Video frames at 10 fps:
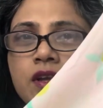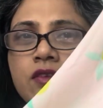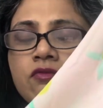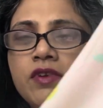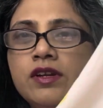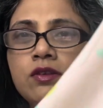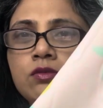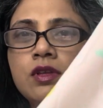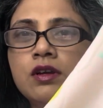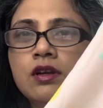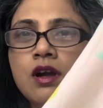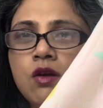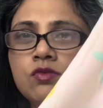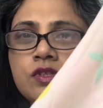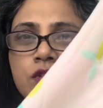went to the
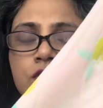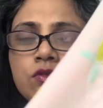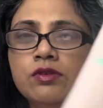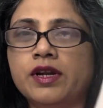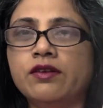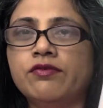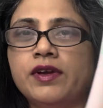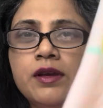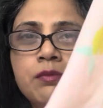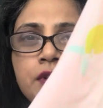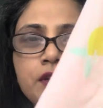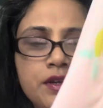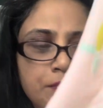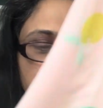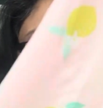counter to get fabric
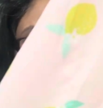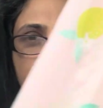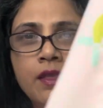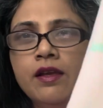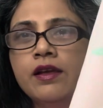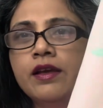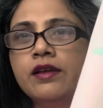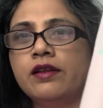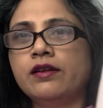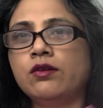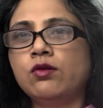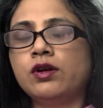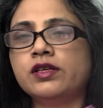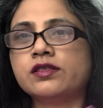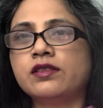and I
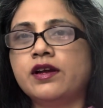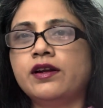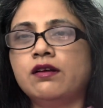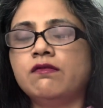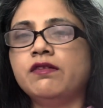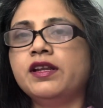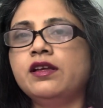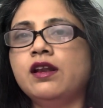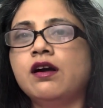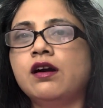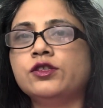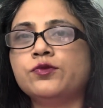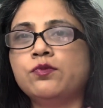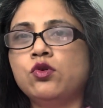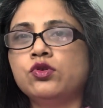noticed that a very large
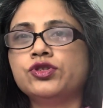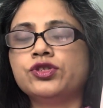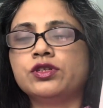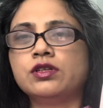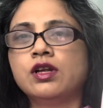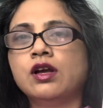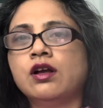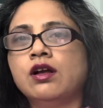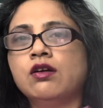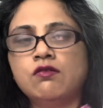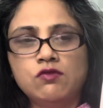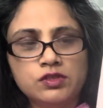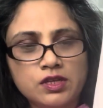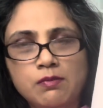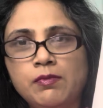portion was
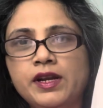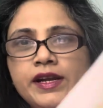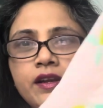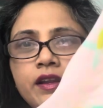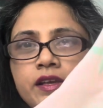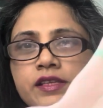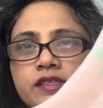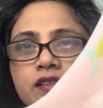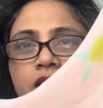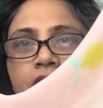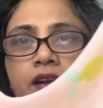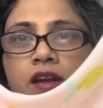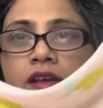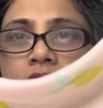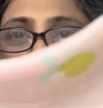completely snagged, like